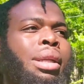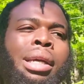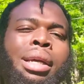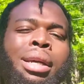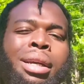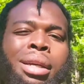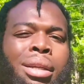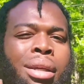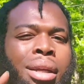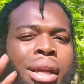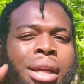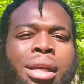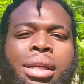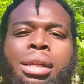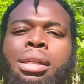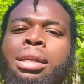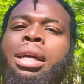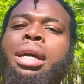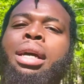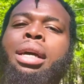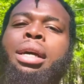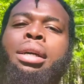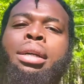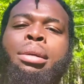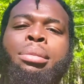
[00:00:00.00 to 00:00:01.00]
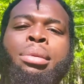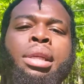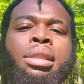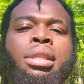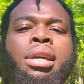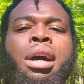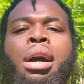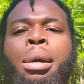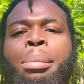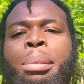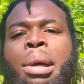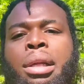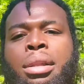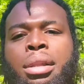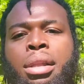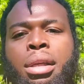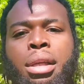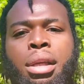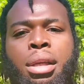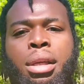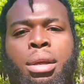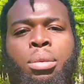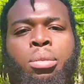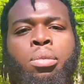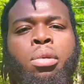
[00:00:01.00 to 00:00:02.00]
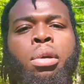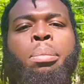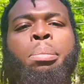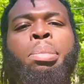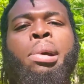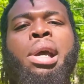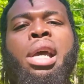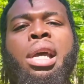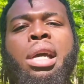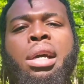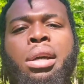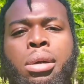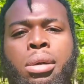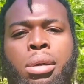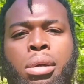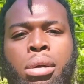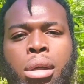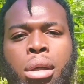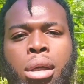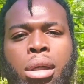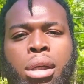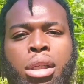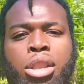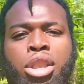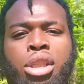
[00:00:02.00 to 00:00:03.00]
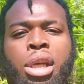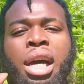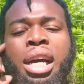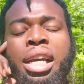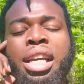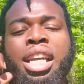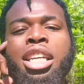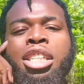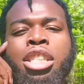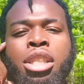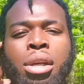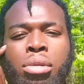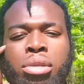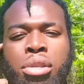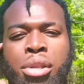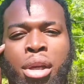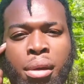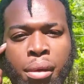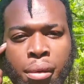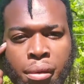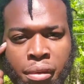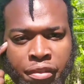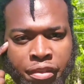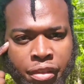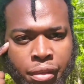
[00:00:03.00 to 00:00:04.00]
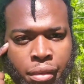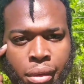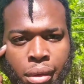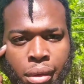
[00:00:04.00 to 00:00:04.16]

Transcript: Hell no, I'm not talking about that. Rebel against yourself.